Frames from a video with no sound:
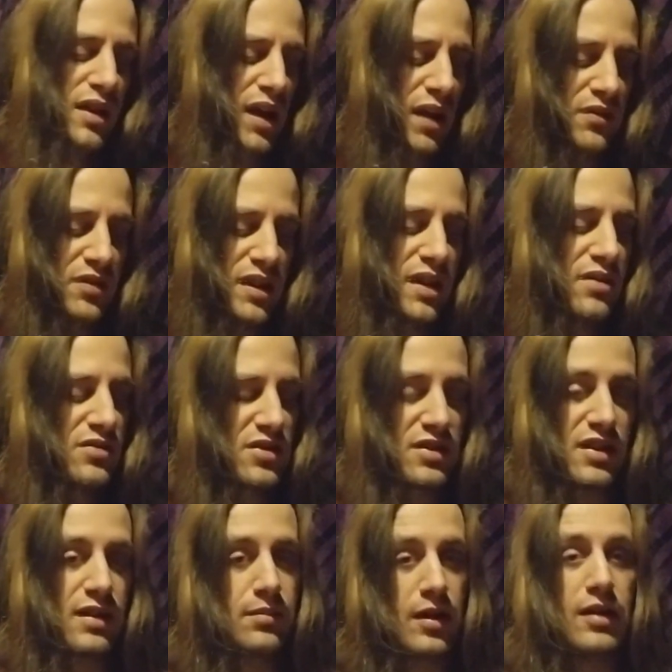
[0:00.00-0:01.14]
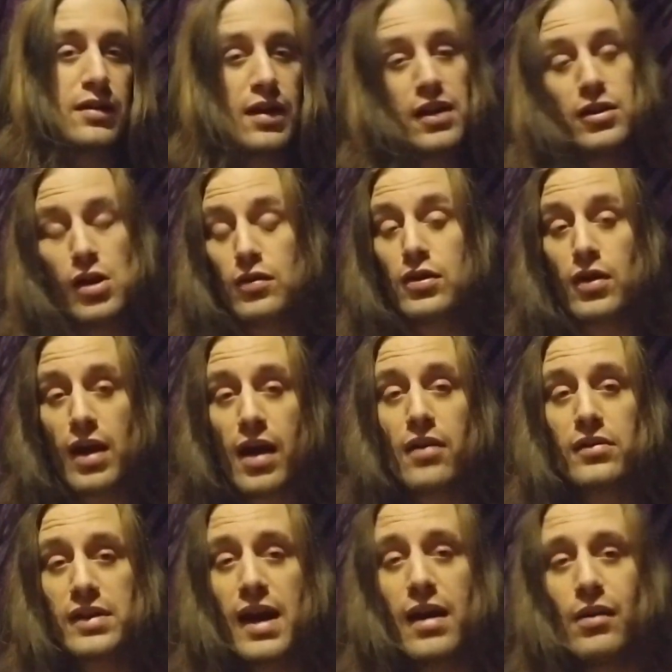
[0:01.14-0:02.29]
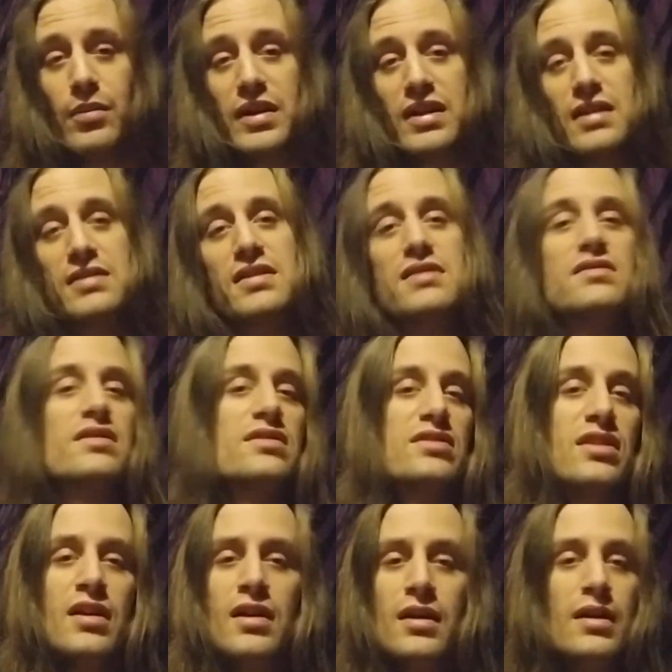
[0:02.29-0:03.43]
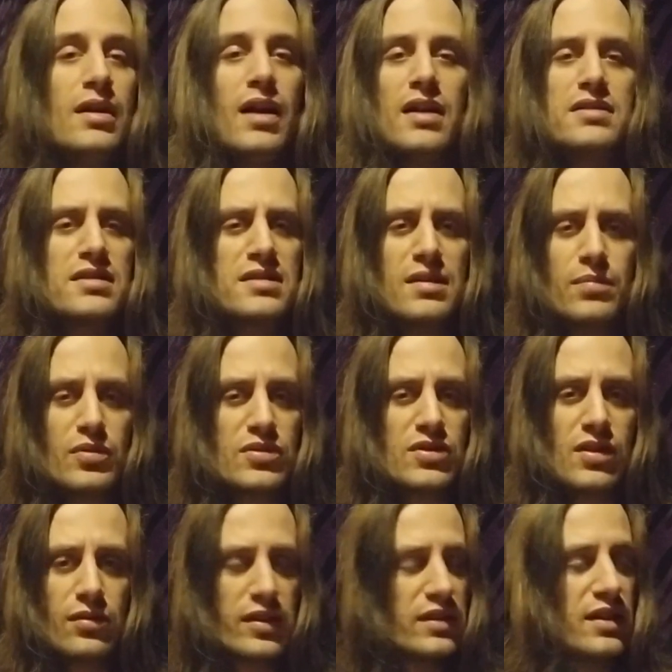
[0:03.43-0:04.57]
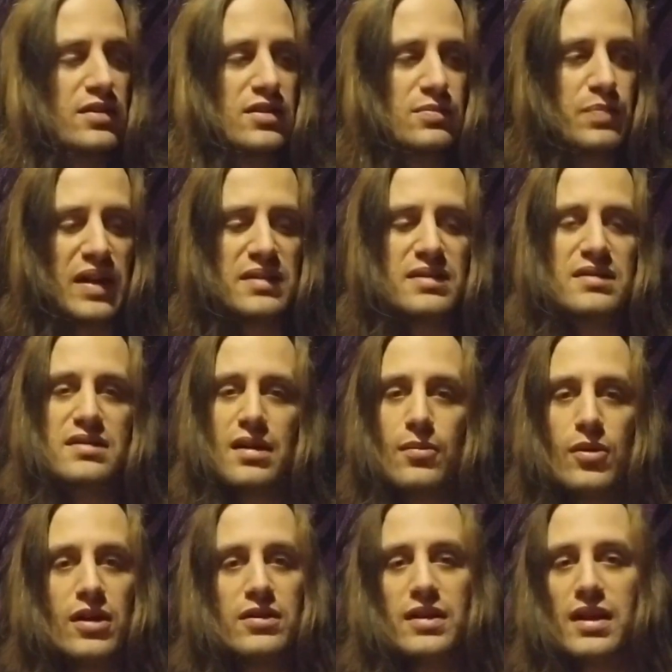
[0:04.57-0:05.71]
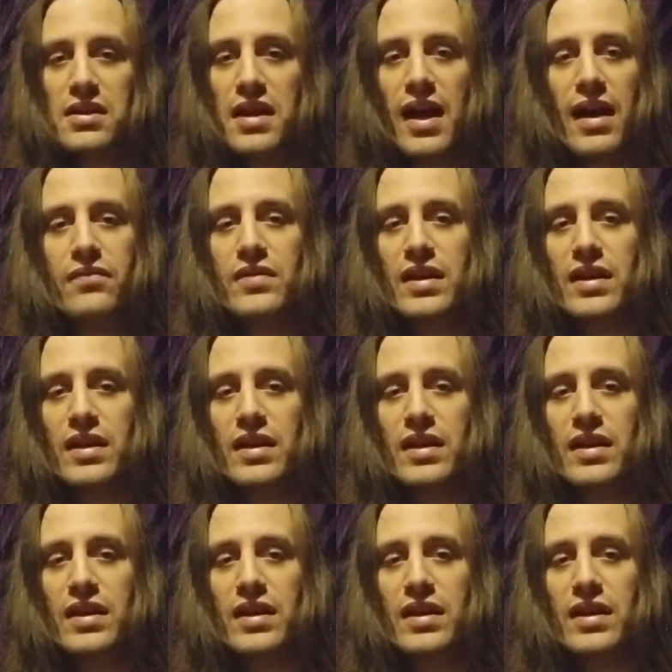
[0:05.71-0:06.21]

After that, I was just like, I know they're out now, because it's a simple slogan. They just pasted somewhere and they left.